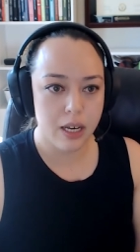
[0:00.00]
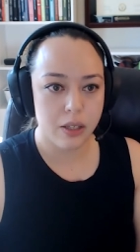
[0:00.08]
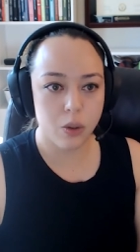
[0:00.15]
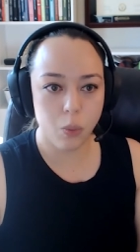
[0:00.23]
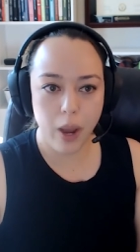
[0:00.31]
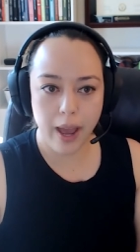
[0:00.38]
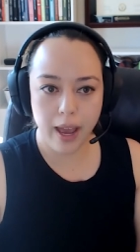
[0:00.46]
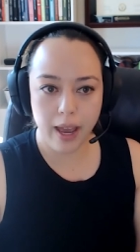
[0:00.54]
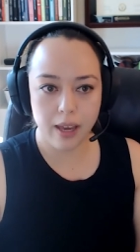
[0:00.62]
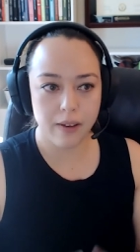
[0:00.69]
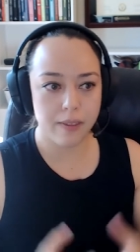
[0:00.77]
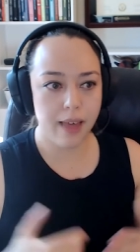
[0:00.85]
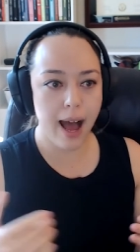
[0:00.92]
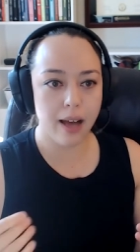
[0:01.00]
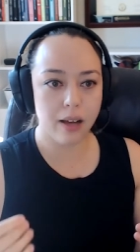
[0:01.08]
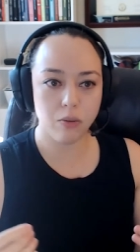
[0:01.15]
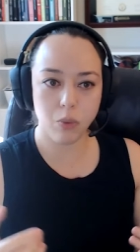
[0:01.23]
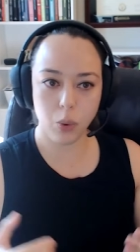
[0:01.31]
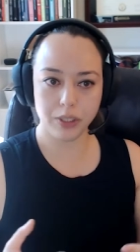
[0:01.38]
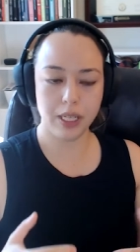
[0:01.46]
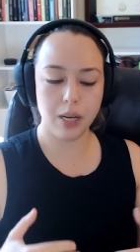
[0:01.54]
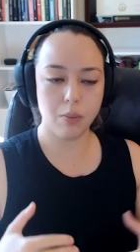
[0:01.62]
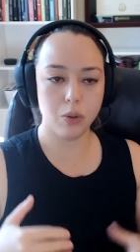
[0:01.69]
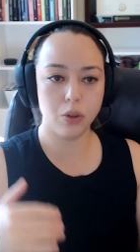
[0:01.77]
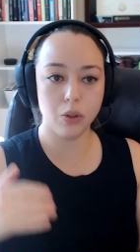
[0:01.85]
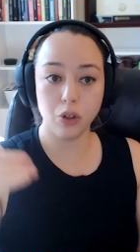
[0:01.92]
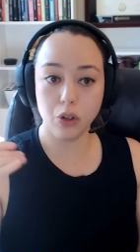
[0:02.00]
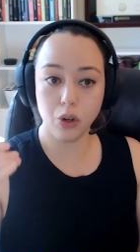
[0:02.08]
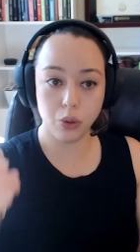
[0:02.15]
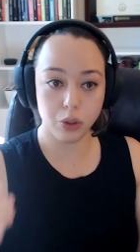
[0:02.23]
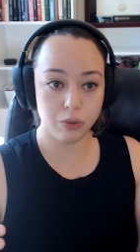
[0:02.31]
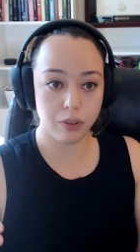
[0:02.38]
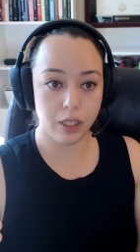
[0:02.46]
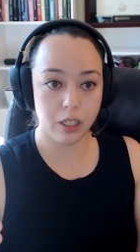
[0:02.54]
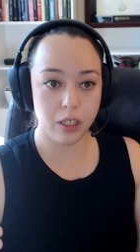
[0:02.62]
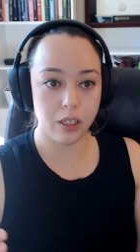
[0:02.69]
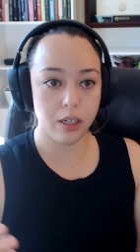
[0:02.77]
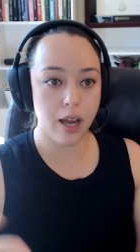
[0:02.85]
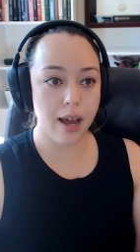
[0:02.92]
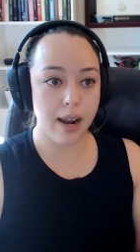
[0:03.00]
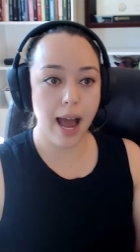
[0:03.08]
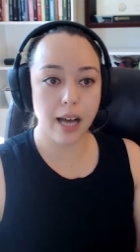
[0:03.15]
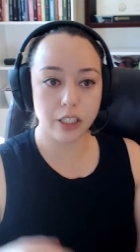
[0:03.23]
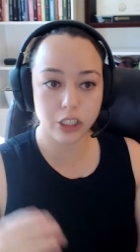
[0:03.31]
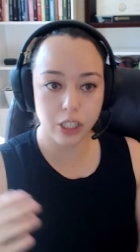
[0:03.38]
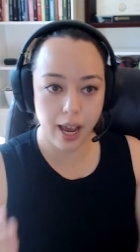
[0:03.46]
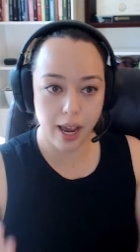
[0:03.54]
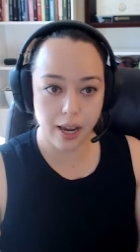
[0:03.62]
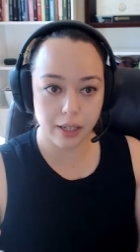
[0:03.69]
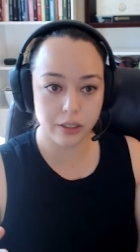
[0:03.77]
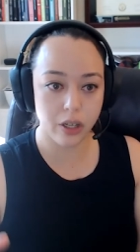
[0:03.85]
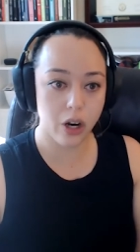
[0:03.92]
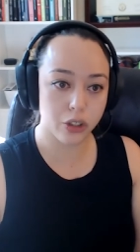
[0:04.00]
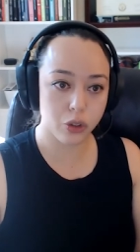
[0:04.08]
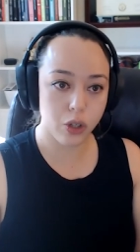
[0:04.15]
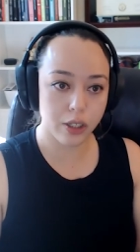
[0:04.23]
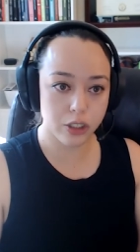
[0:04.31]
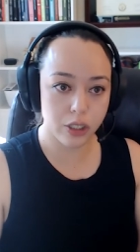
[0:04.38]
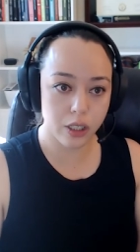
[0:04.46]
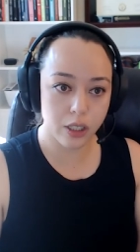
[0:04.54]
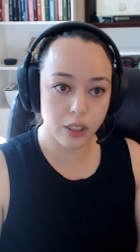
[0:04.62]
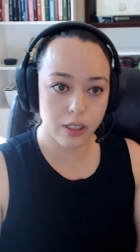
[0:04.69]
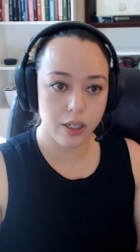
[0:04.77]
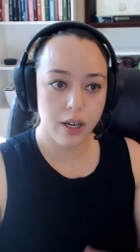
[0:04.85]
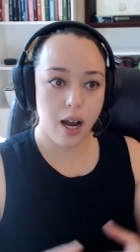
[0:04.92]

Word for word: the way that, for example, the news feed and hashtags are structured,